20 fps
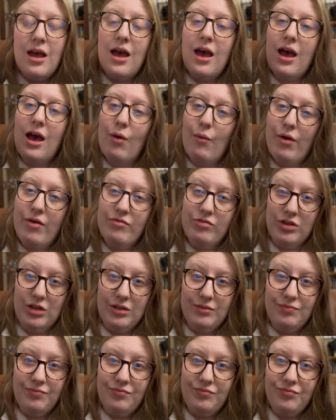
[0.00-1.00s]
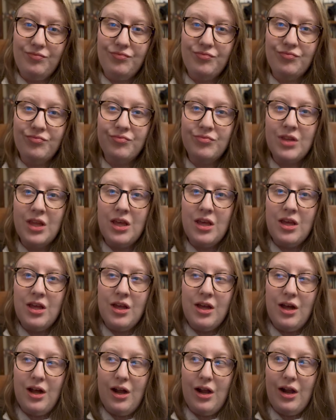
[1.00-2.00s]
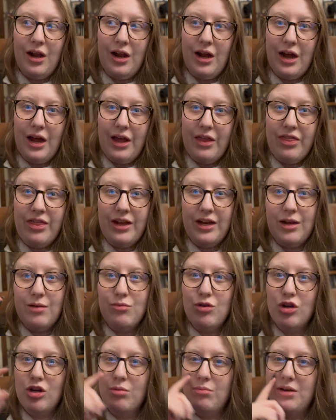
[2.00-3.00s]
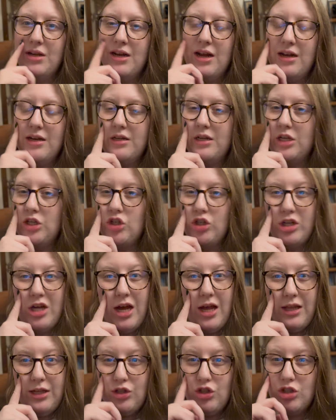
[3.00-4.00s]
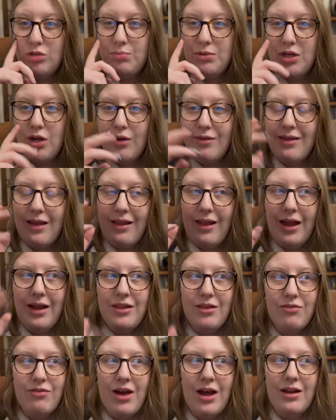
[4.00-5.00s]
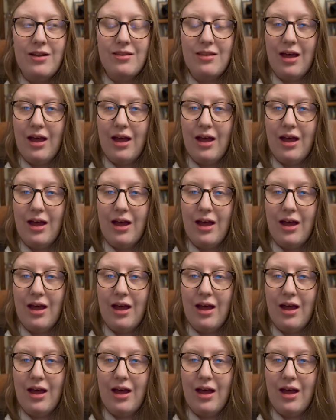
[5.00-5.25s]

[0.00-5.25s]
I think I'm not going to be an annotation girly just because I like the fact